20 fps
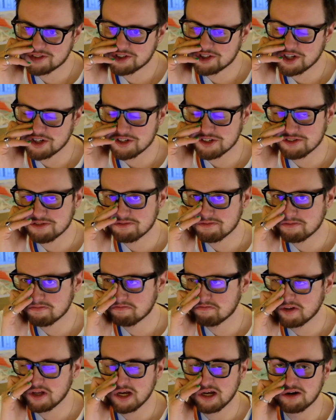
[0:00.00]
Just
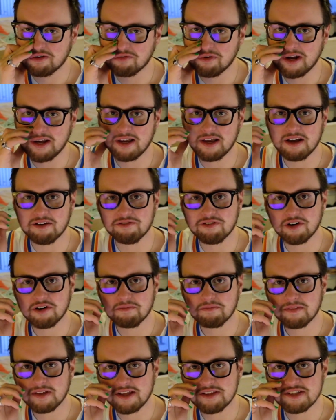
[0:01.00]
a great
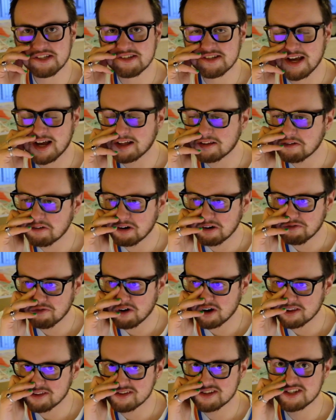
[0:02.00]
effort. It's exactly what I've
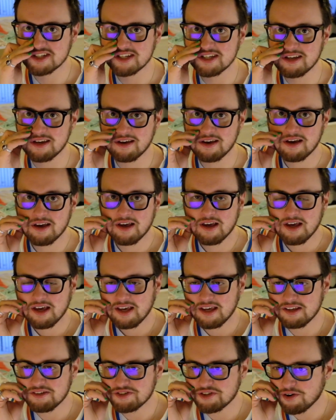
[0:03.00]
wanted to see.
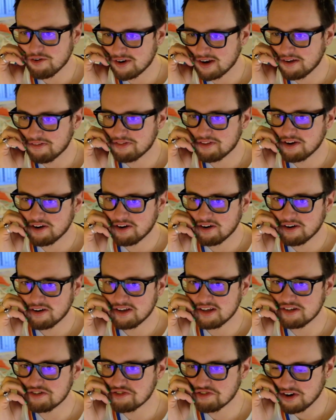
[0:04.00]
He's going out
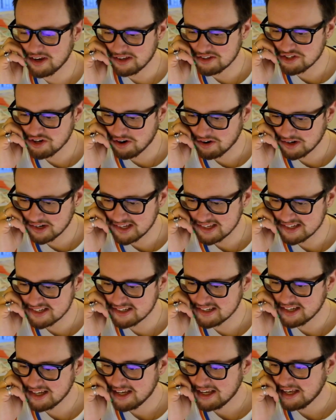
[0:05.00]
there. He's trying his
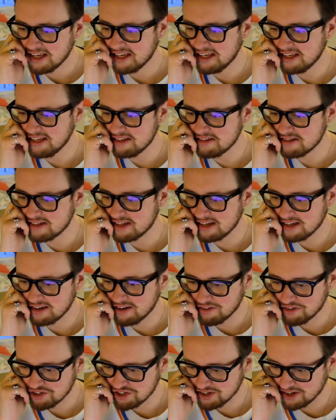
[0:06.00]
hardest. He's
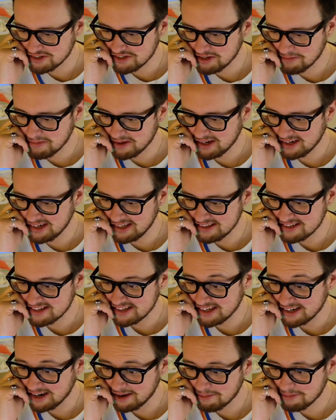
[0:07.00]
getting all the shots up that he needs
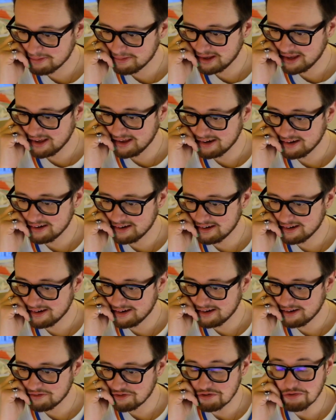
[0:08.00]
to get up, and
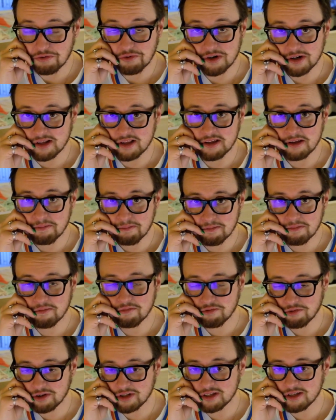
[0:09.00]
it was really,
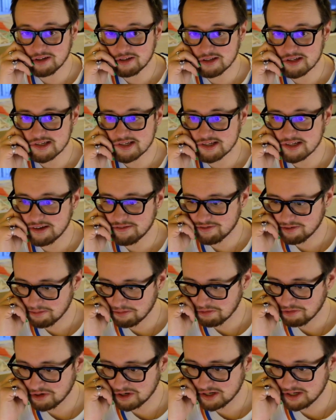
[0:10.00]
really good to see
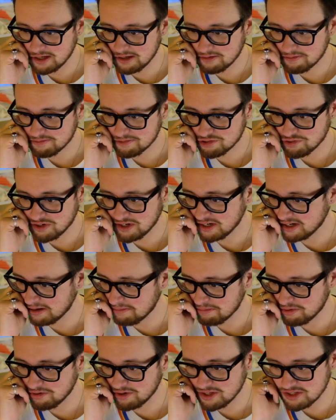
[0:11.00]
from a rookie.
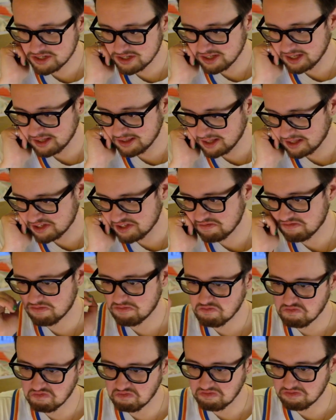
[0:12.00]
29 points. That's
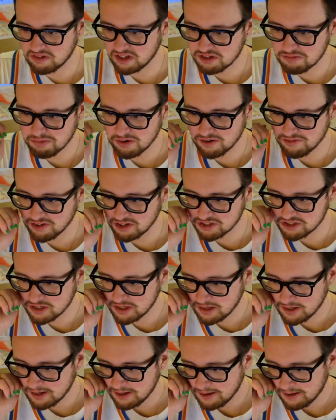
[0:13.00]
perfect.